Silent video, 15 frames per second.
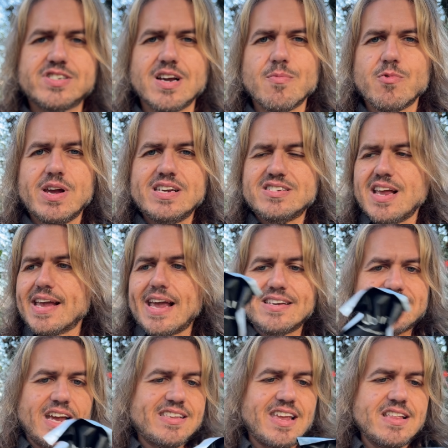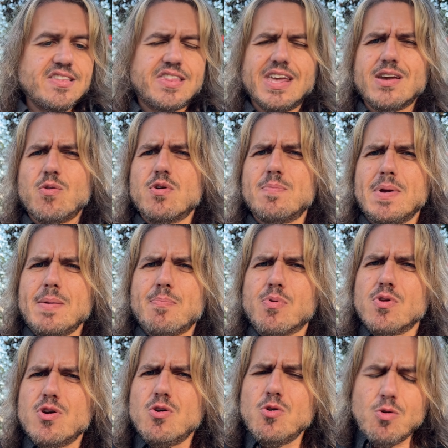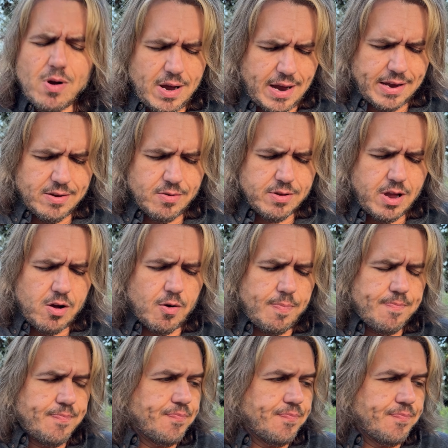some reason, I guess I didn't think it would be blue. I don't know.